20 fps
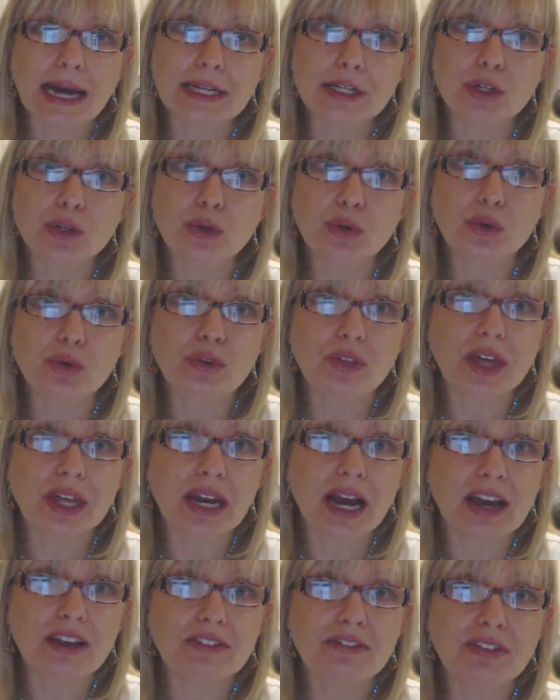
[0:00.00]
I knew
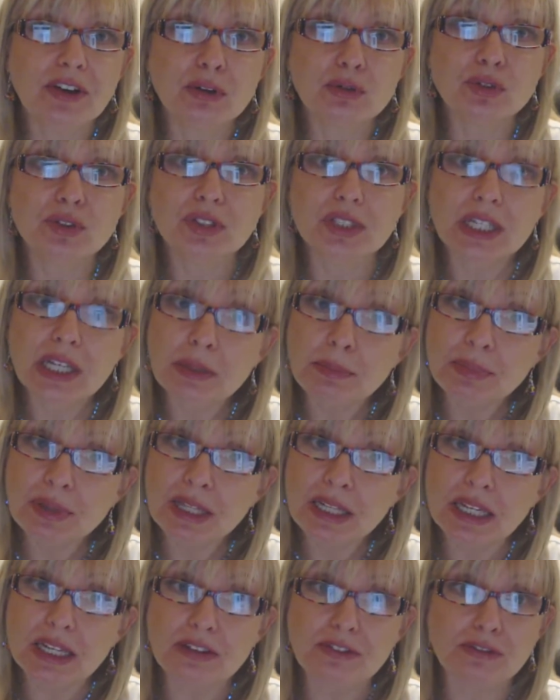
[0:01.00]
that I felt
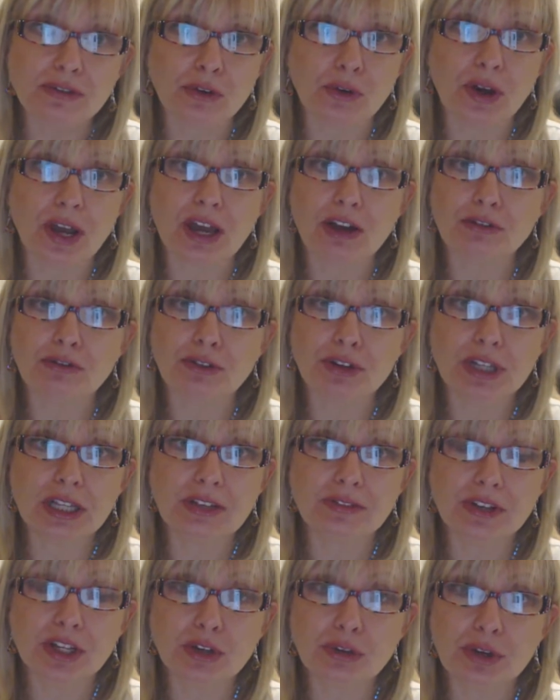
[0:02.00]
deeply for every
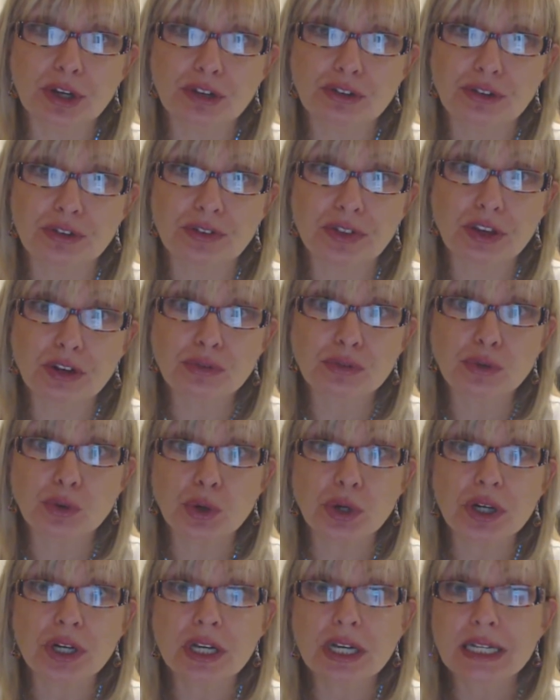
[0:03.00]
living creature and
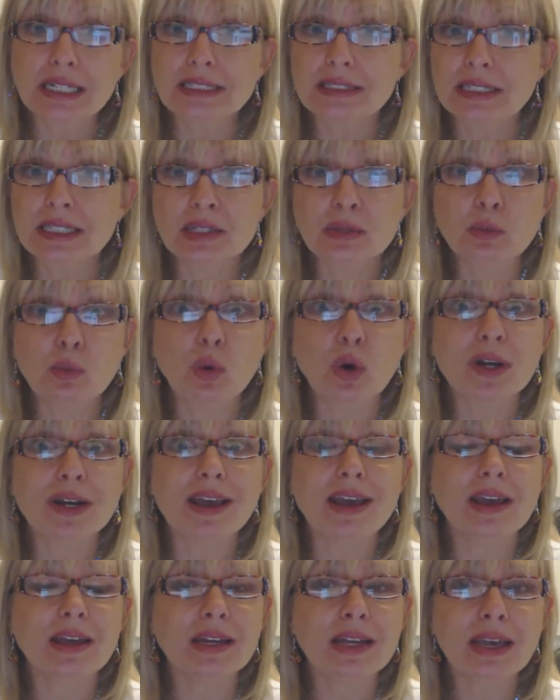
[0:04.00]
therefore didn't want
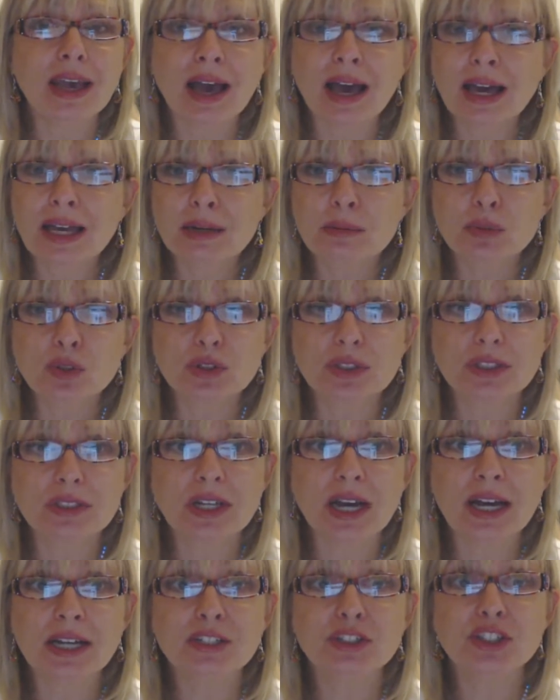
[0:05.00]
any animal to
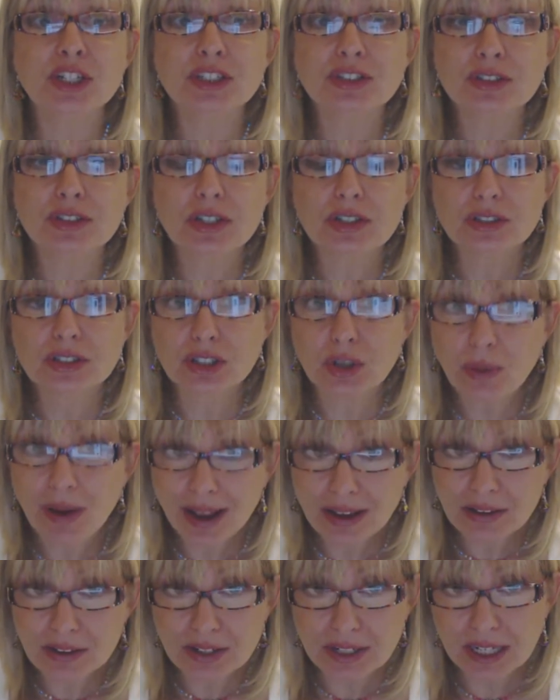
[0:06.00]
die just so
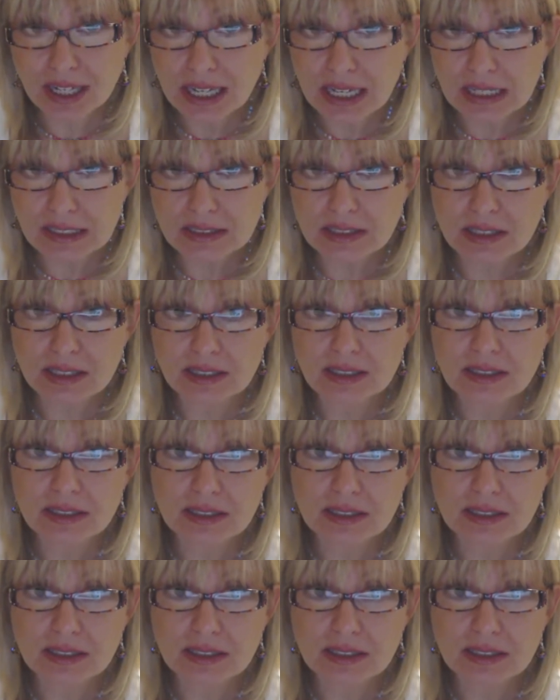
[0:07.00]
I could eat.